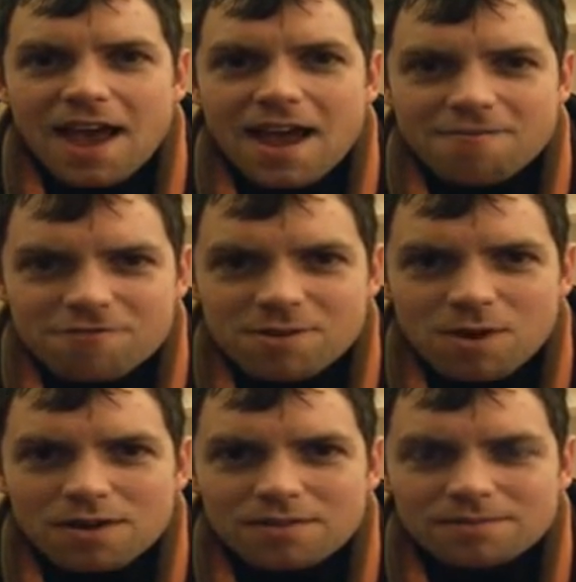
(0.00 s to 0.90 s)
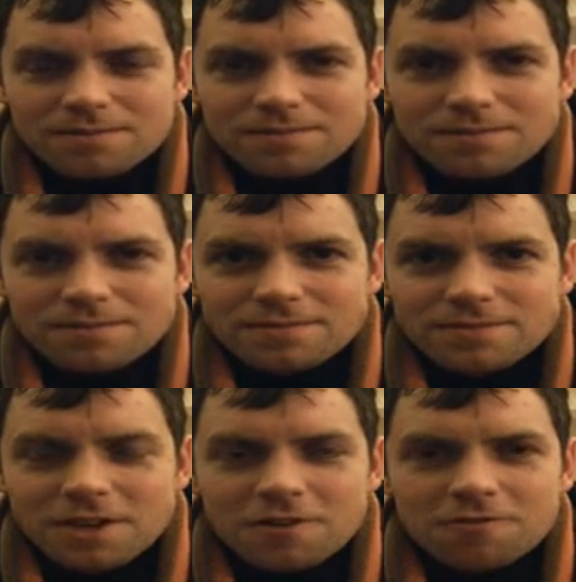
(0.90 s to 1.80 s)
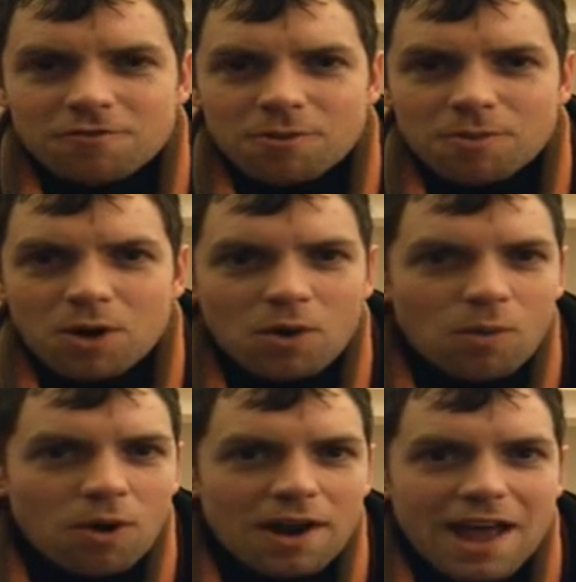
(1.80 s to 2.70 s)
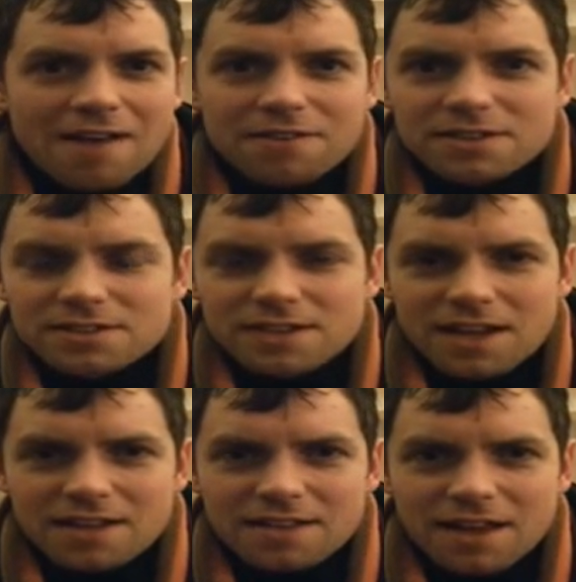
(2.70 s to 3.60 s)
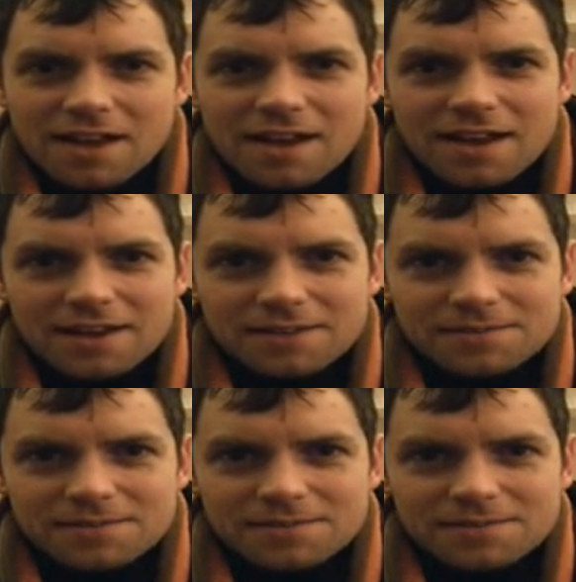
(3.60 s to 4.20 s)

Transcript: everyone from whatever state they are in